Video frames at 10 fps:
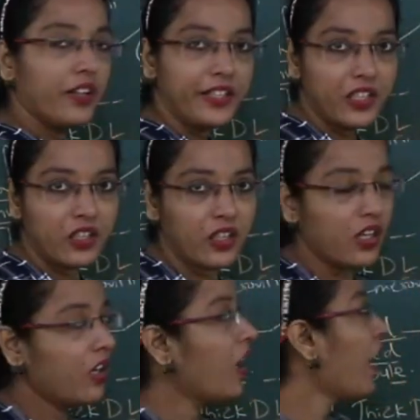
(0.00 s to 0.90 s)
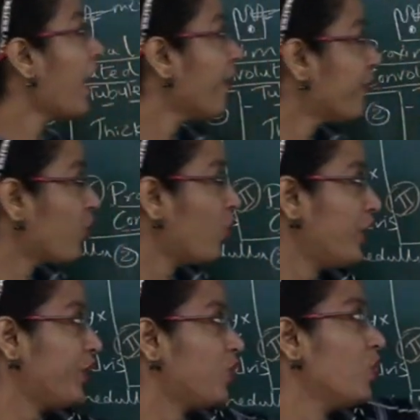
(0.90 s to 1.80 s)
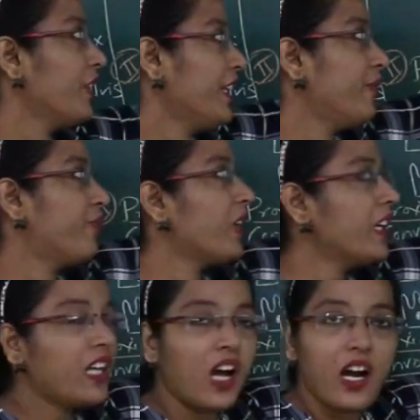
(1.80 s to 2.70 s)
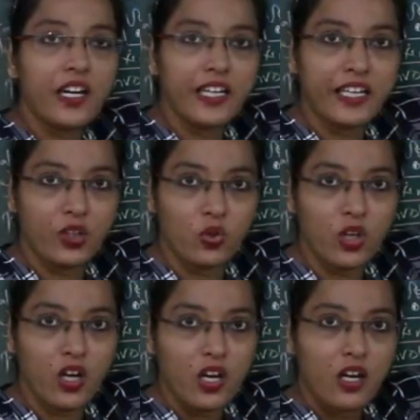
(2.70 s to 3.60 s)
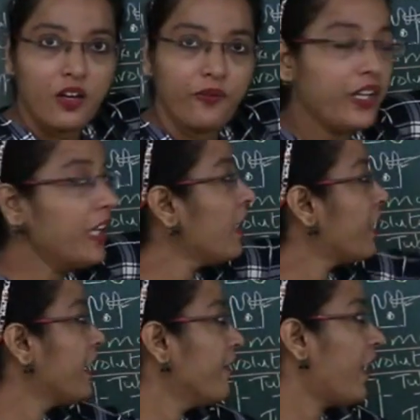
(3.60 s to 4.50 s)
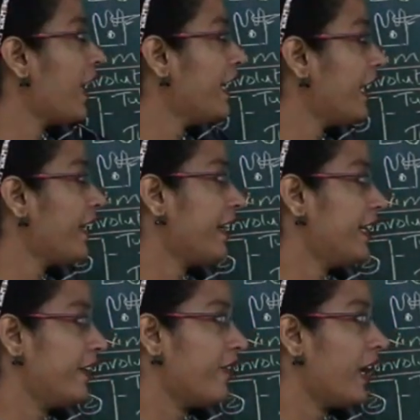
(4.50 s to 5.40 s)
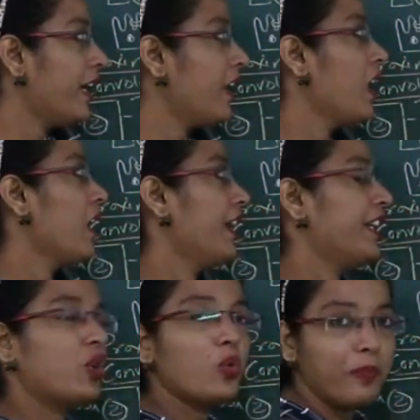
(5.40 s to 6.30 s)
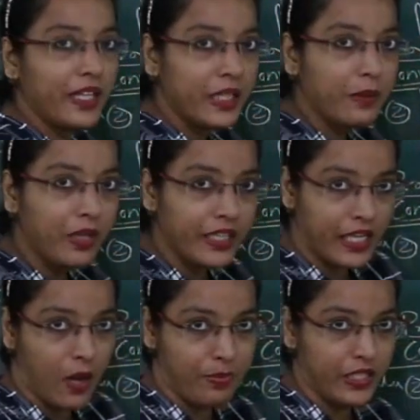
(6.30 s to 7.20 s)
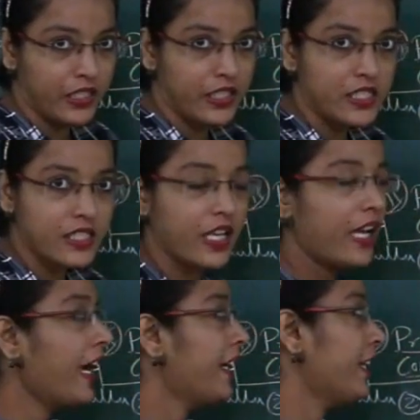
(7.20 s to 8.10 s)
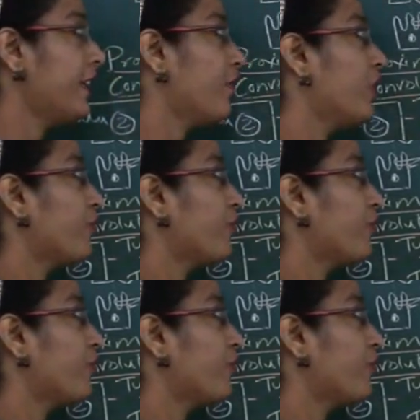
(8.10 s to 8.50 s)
here I have told you efferent arteriole will divide and redivide into many blood capillaries, and it will